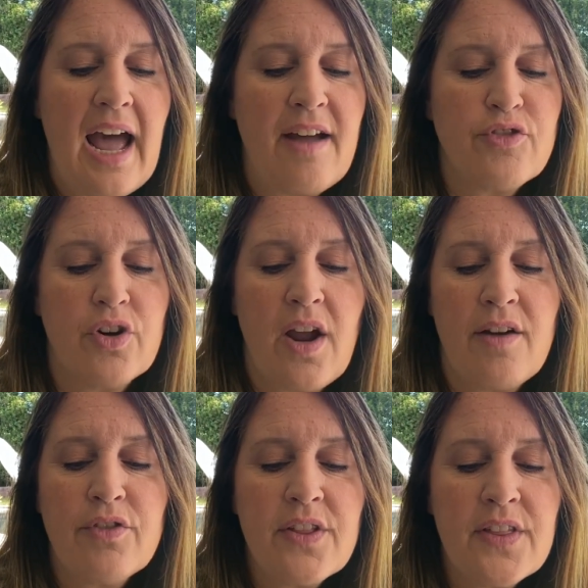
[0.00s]
After
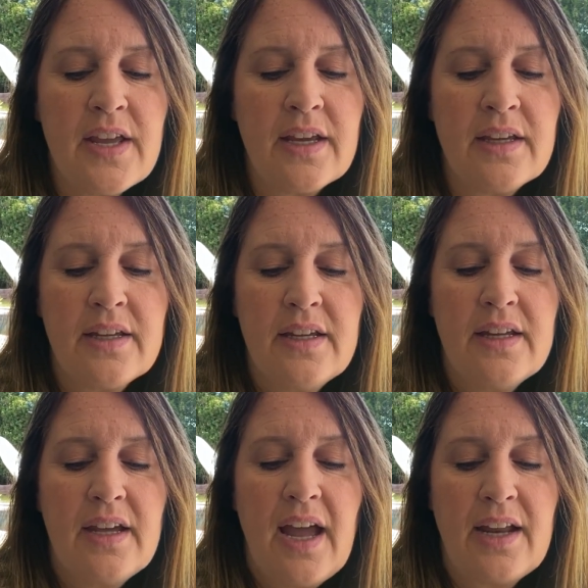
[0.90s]
everything
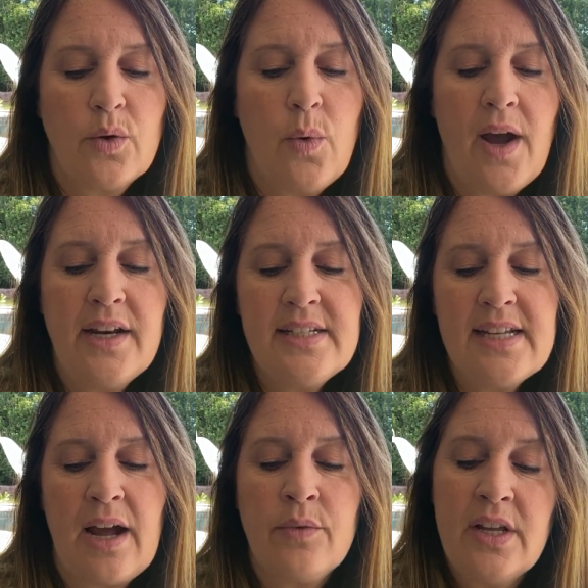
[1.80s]
had quieted
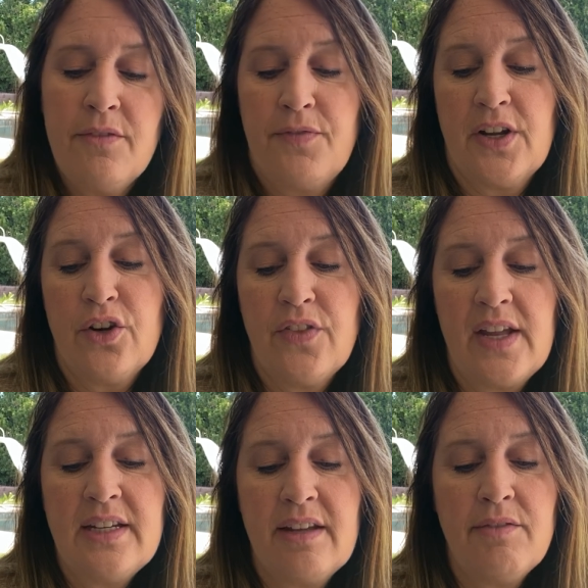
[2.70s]
down, he figured
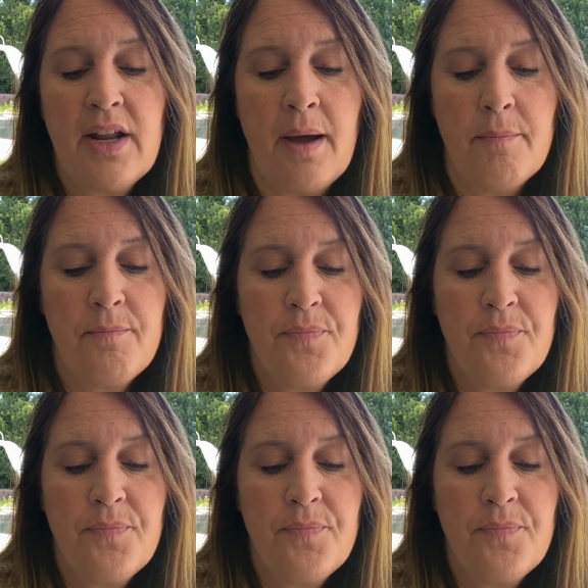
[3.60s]
they'd given up.